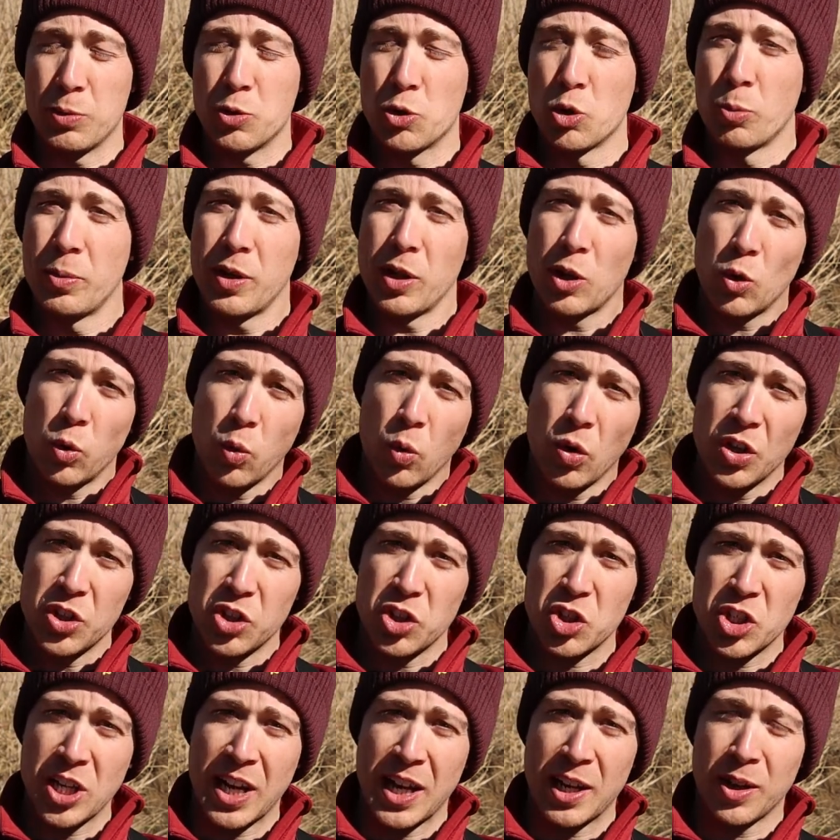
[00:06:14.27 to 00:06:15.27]
It was normally
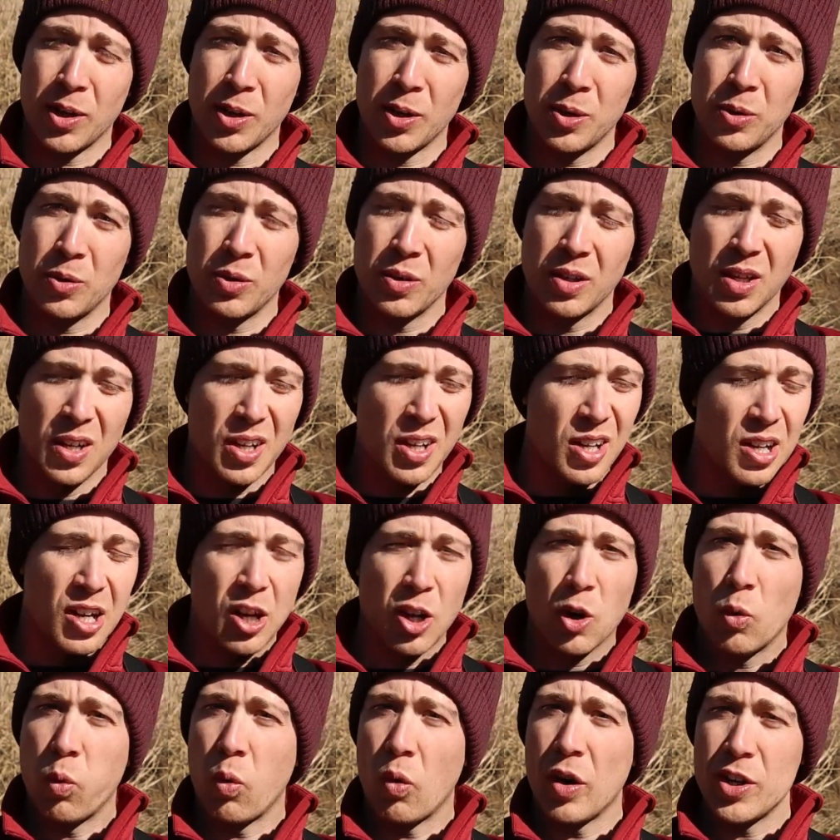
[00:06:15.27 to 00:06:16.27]
quite shallow,
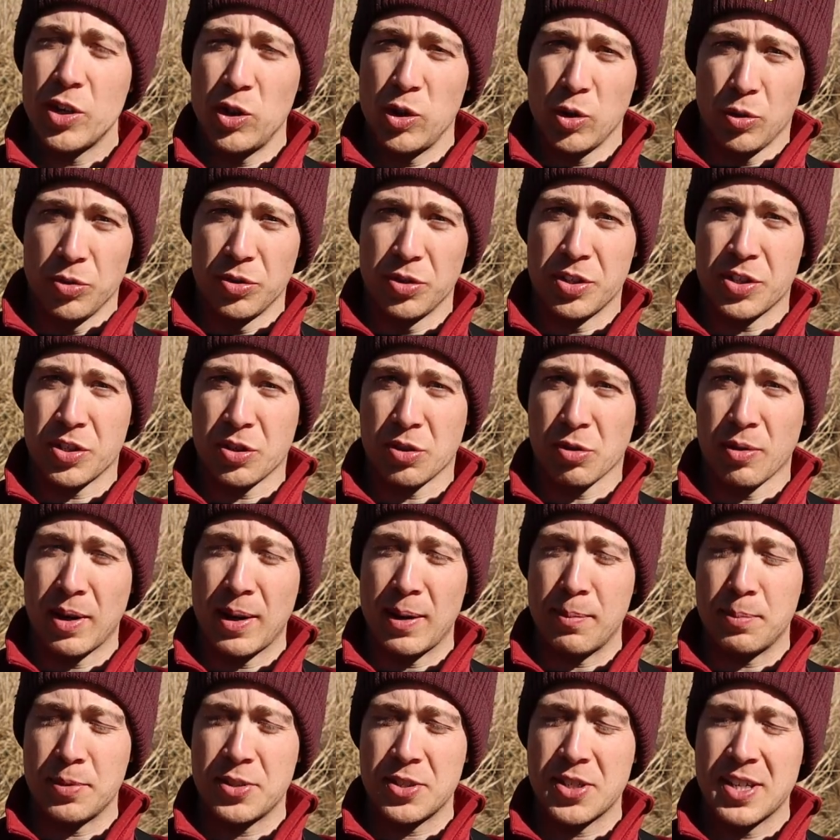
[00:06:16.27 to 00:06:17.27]
quite
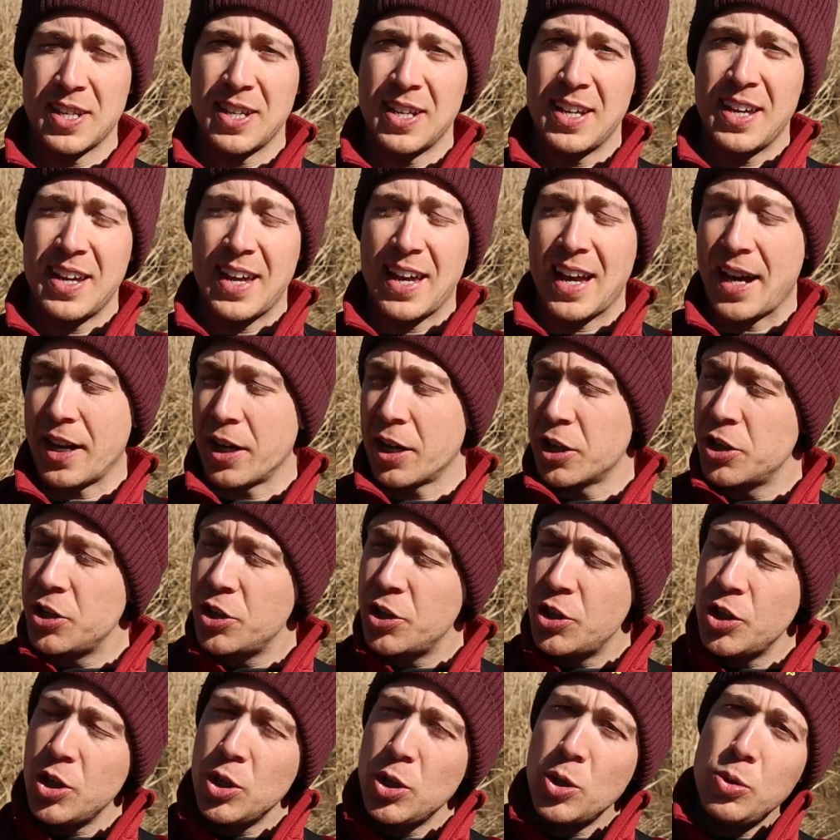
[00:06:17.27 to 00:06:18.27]
nondescript. It had a
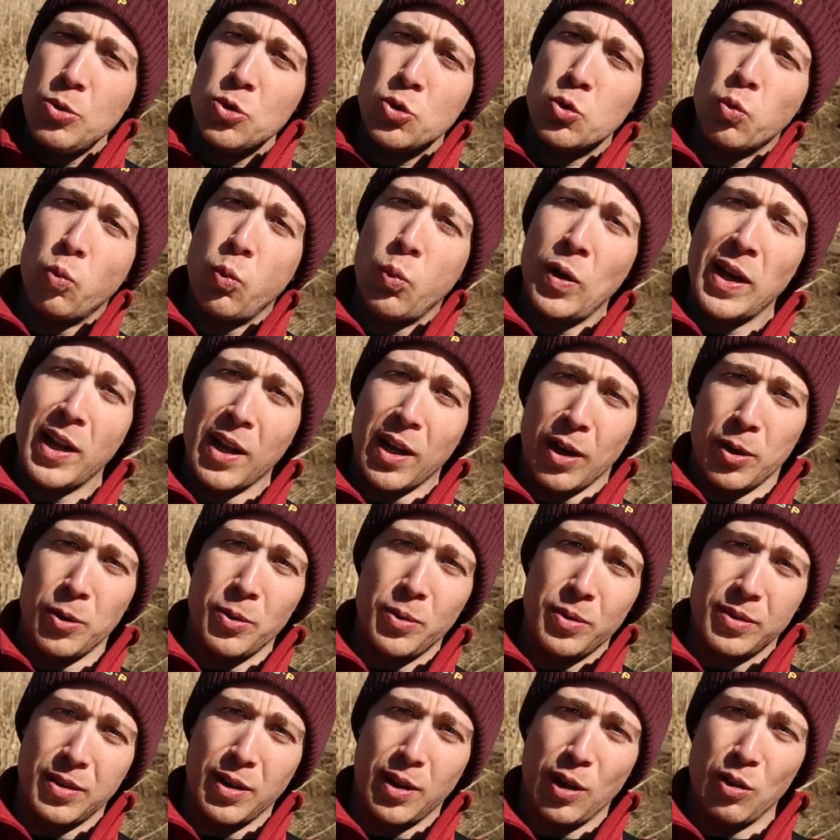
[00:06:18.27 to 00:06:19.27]
huge
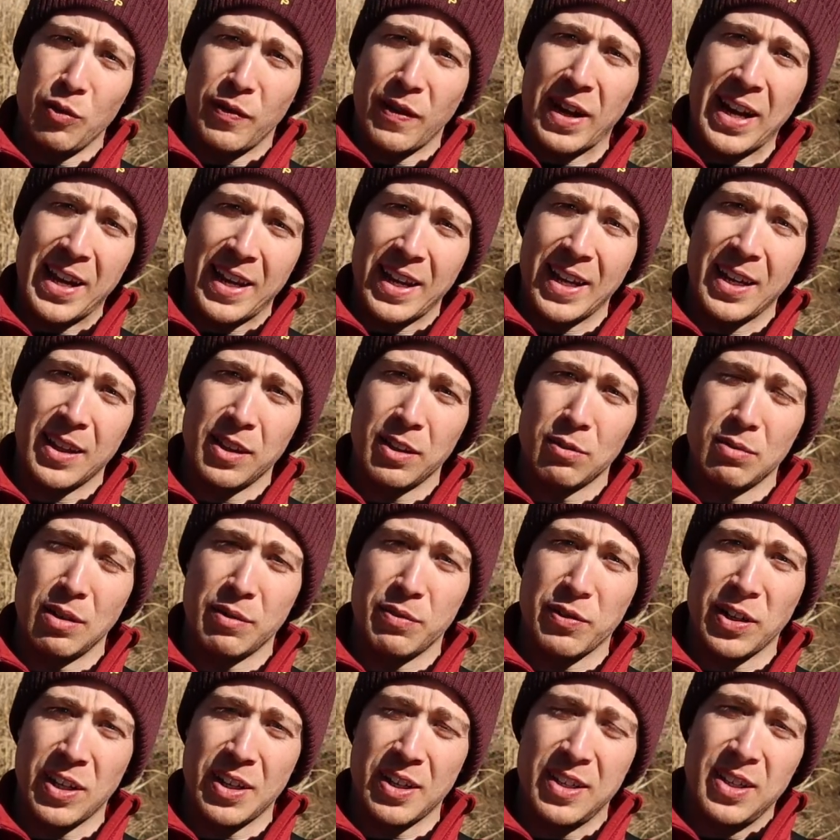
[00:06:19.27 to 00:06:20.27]
willow overhanging the
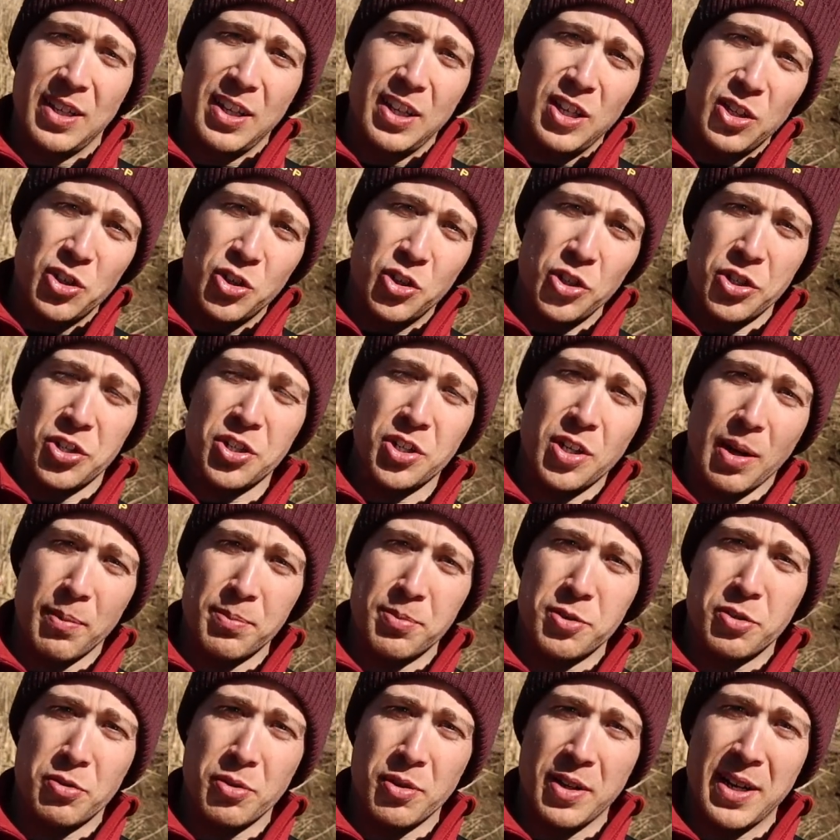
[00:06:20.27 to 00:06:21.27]
river just
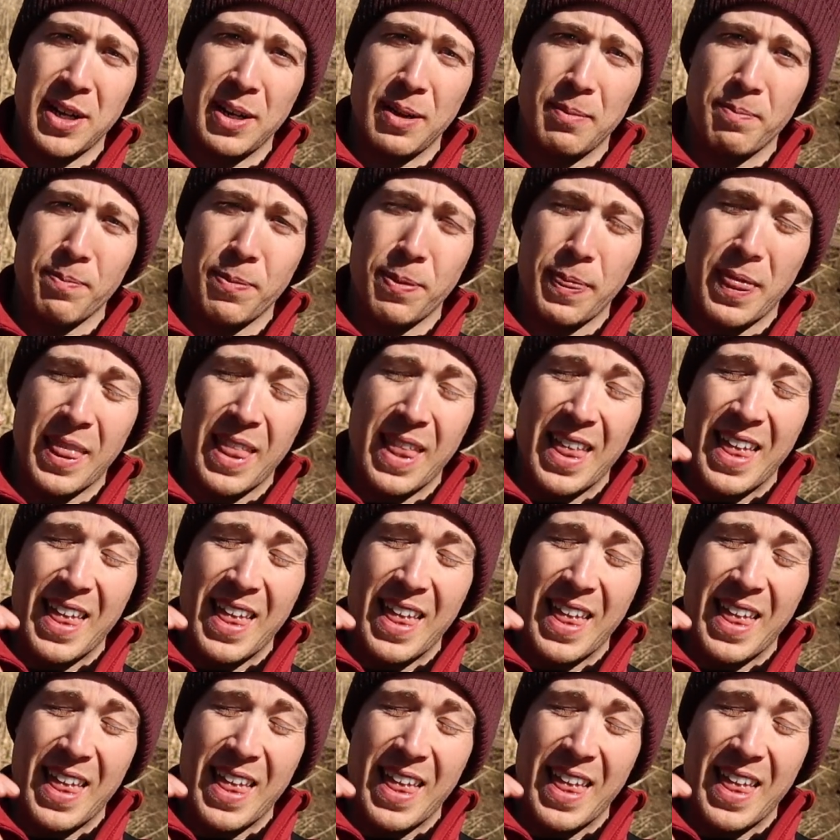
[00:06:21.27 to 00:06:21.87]
upstream.